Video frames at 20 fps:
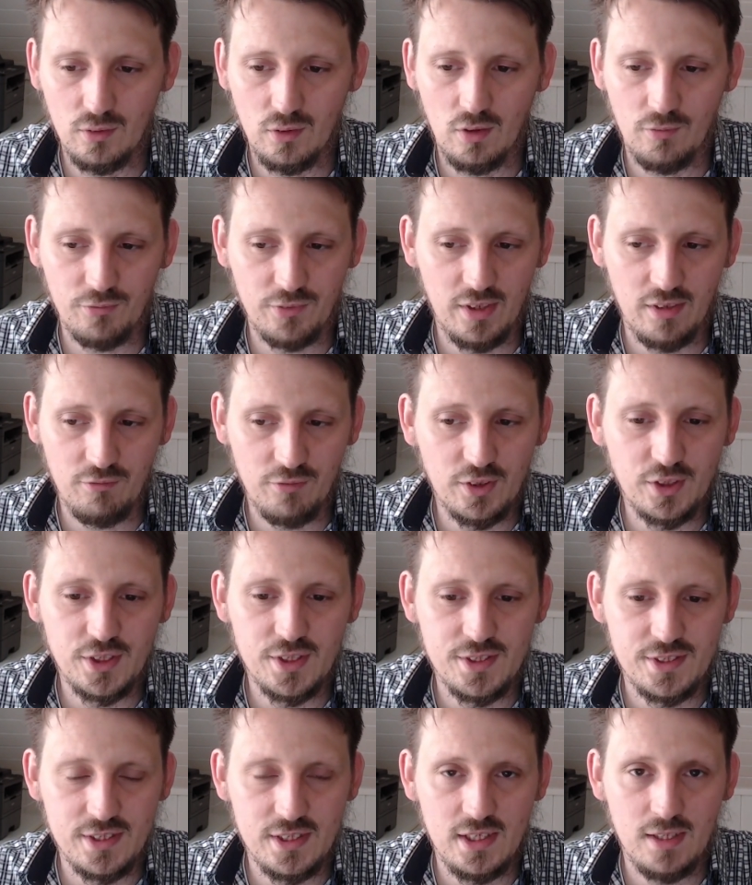
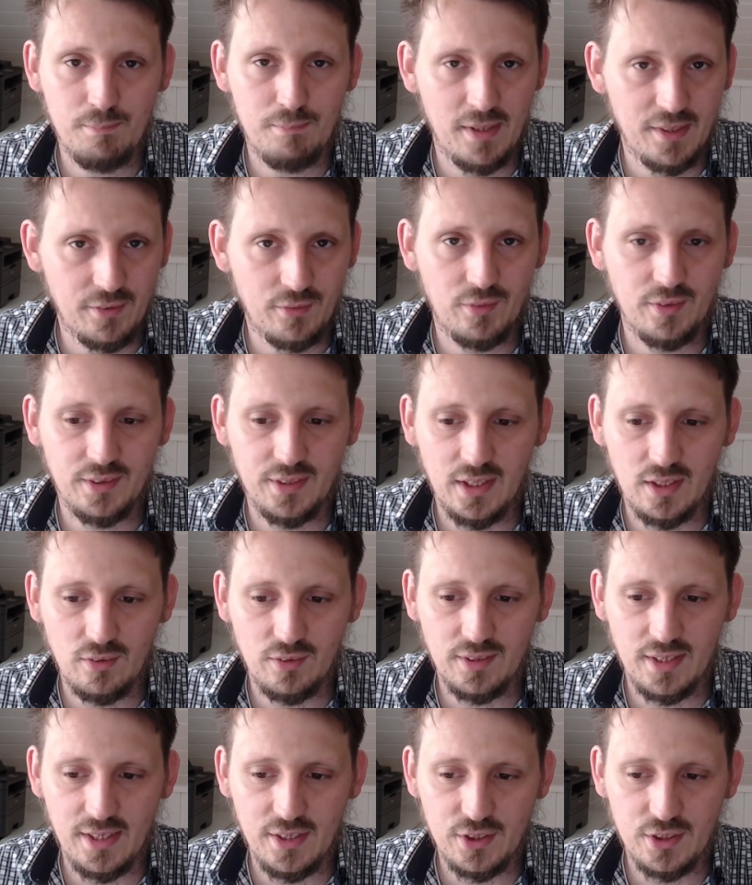efficiency, battery
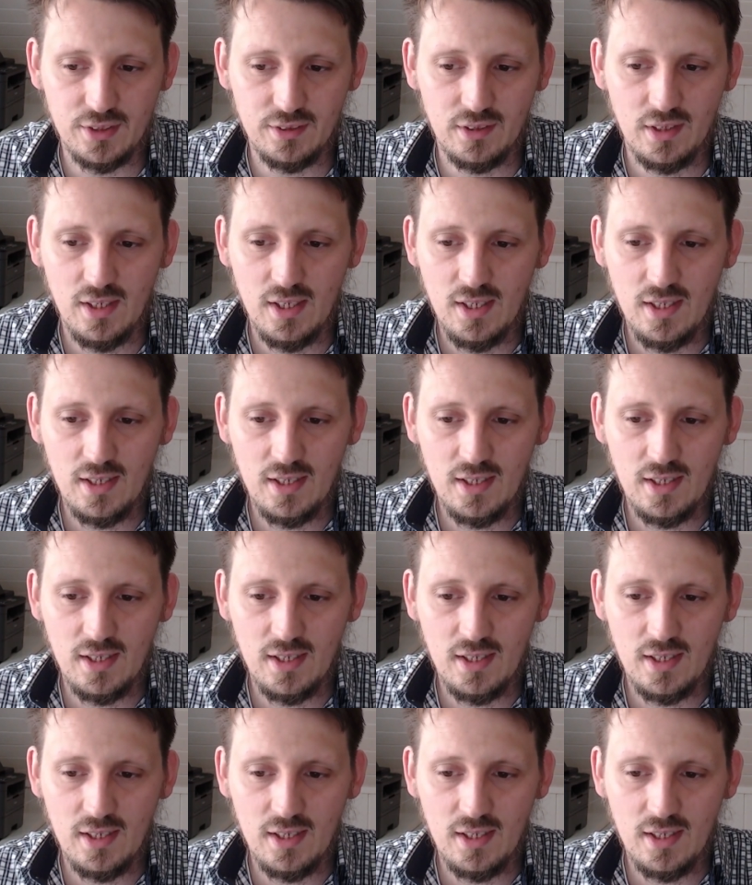degradation,